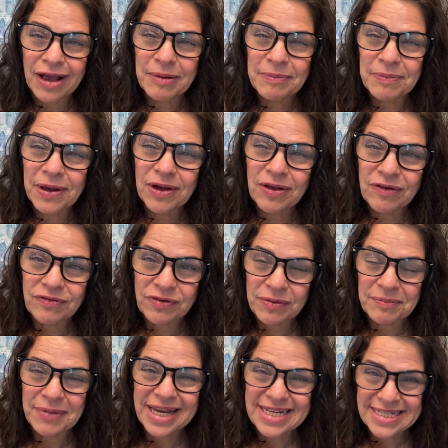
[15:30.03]
buckle
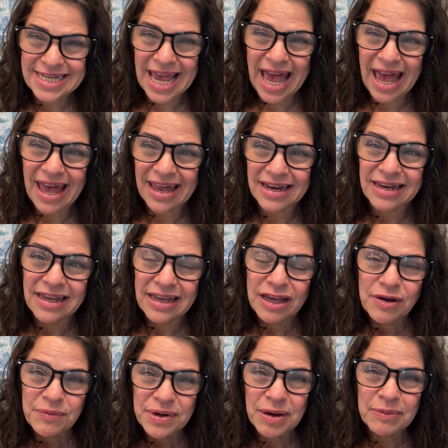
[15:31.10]
from my dad
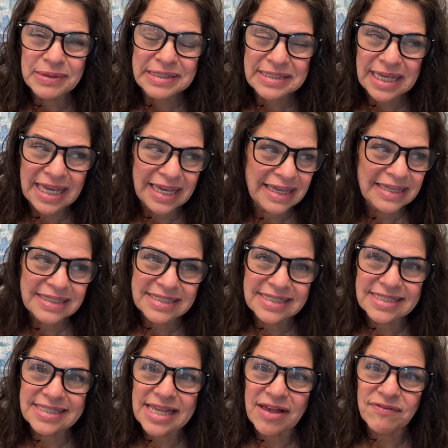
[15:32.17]
when I was like
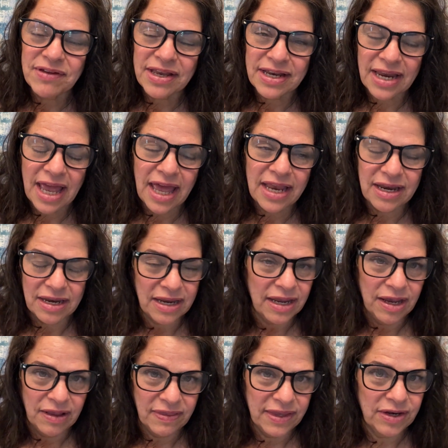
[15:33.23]
7, and
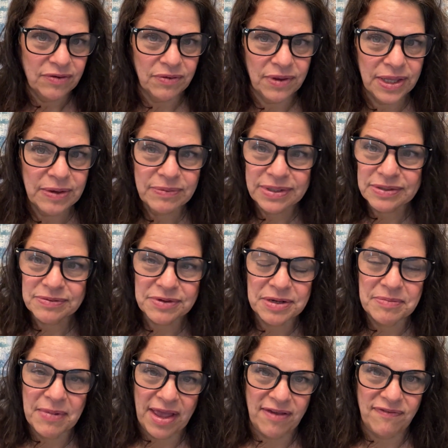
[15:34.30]
it literally was one
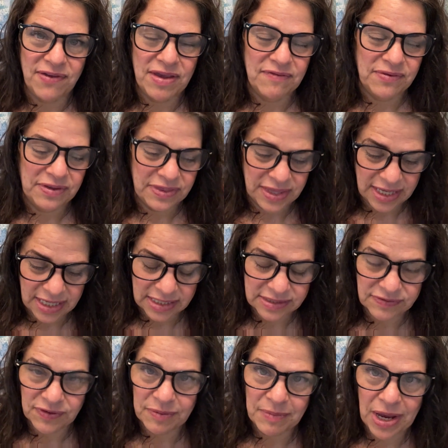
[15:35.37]
of my favorite things
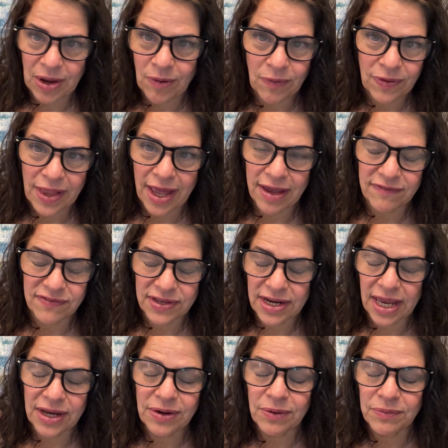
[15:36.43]
for my whole life, and
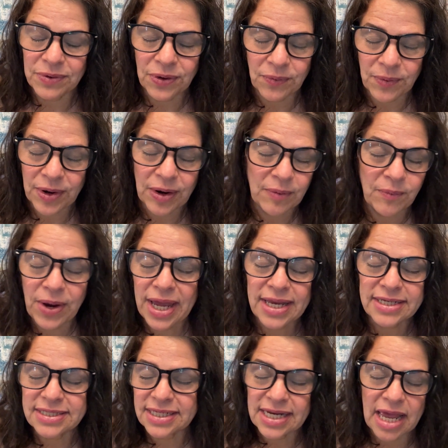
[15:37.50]
I don't know where it
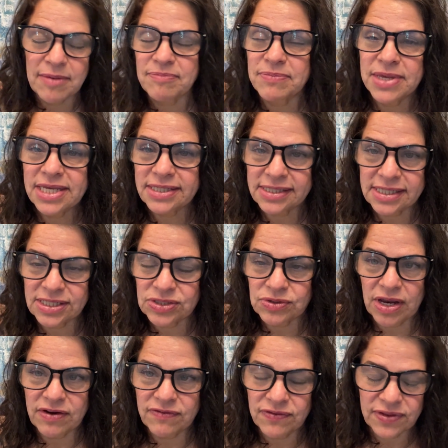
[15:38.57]
went and I miss it
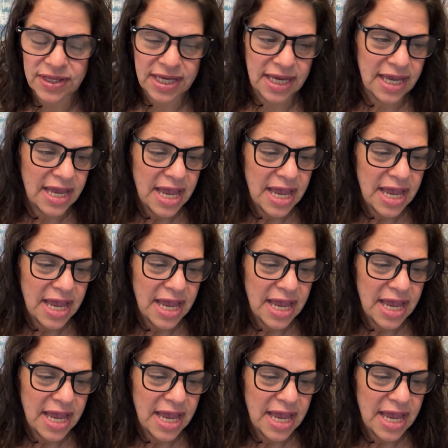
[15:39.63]
dreadfully.